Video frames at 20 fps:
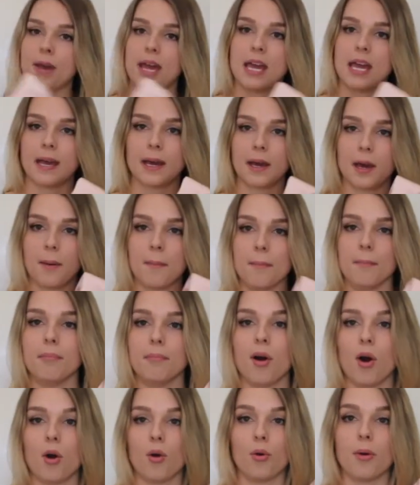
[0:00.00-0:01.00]
pink
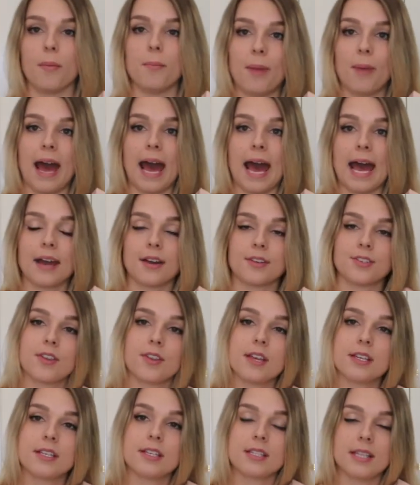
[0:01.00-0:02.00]
bow bag. So
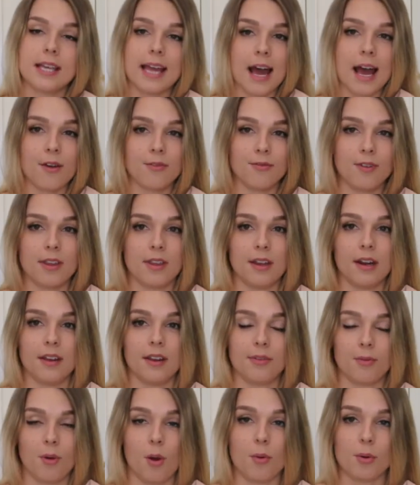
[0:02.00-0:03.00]
this is the outfit that I
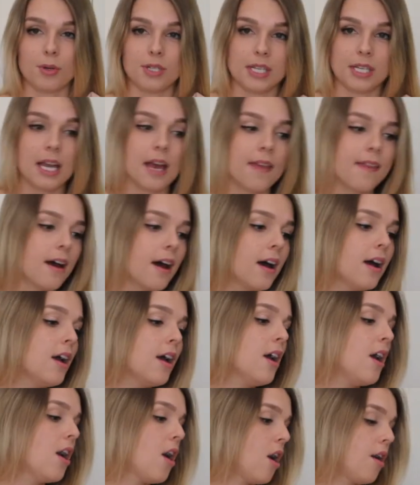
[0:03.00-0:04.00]
throw all together.
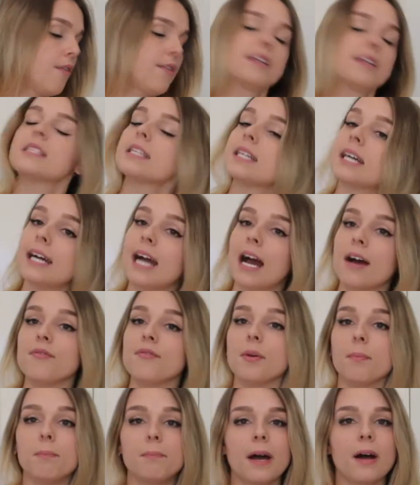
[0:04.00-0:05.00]
Obviously, I have
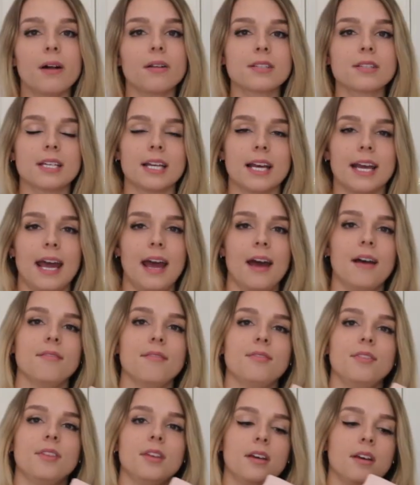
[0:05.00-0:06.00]
the belt and I
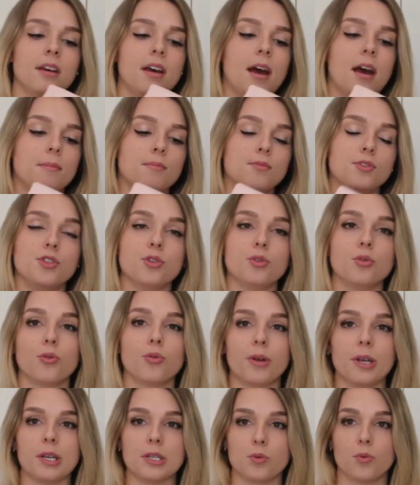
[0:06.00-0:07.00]
have the
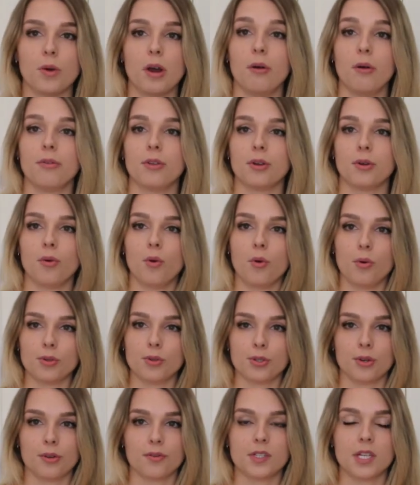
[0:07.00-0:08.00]
jewelry as well that will all
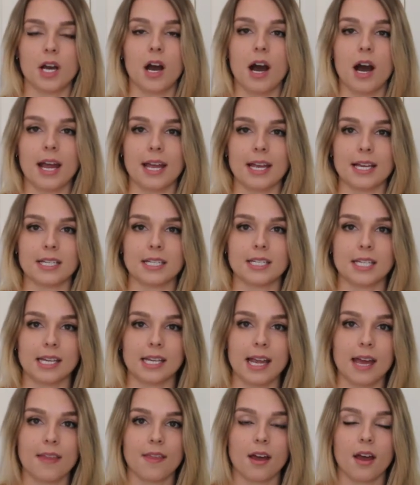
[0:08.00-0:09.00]
sort of tie in
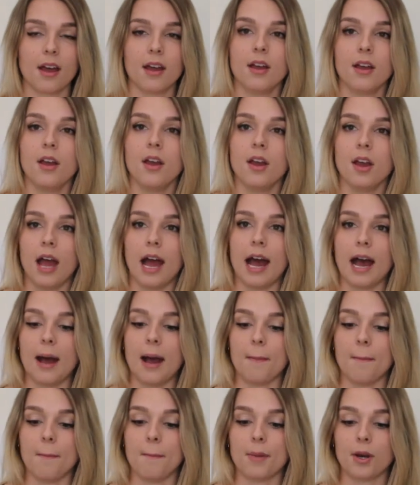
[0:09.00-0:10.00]
together.
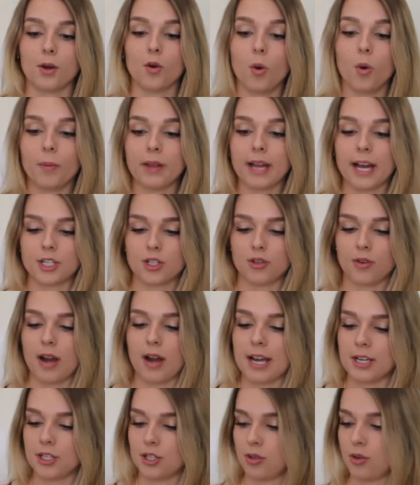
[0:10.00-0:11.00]
But normally I
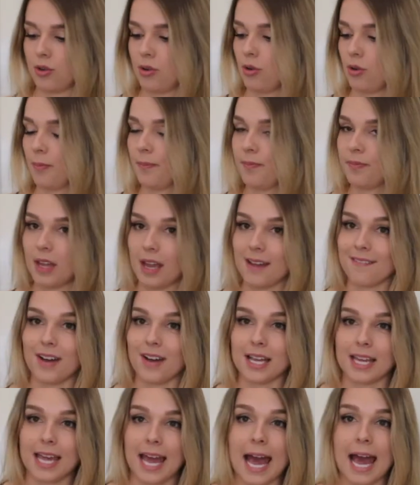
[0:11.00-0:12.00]
try to, if
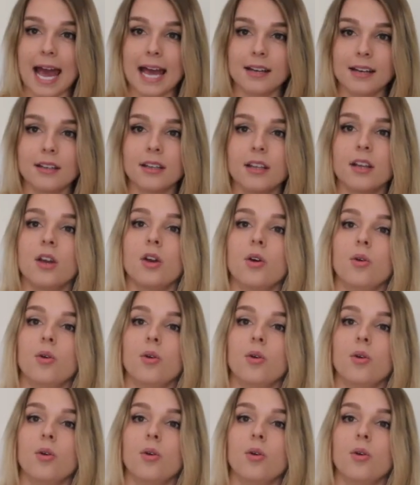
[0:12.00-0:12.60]
I can,